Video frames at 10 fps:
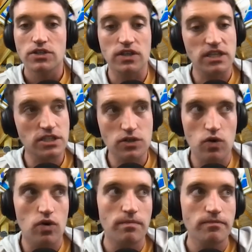So this is
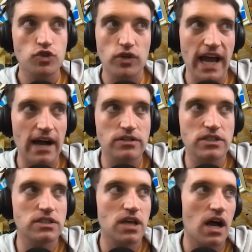cool.
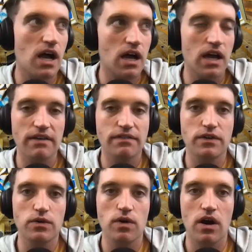Treehouse, uh,
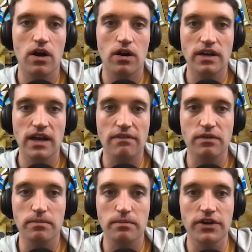if you are not
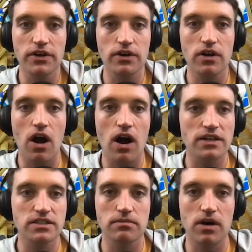familiar,
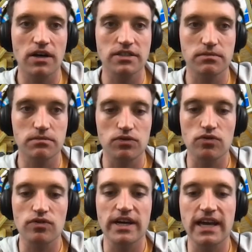awesome, awesome
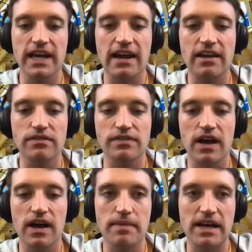brewery again out of
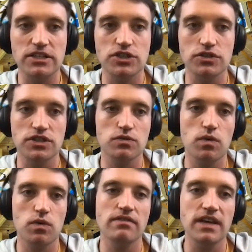uh, Massachusetts.
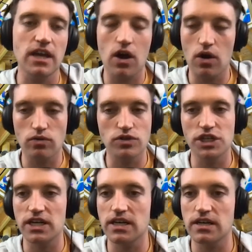One of the
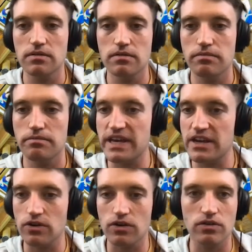OG
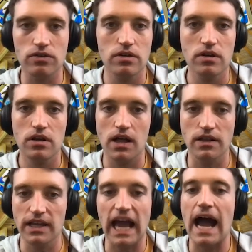beer,
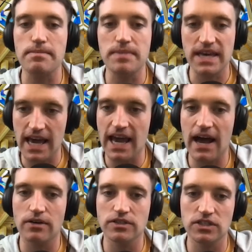uh, like IPA
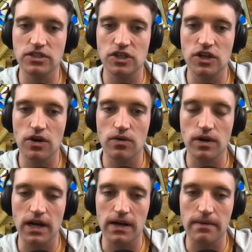houses. You know,
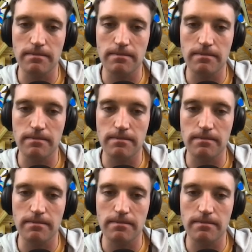yeah.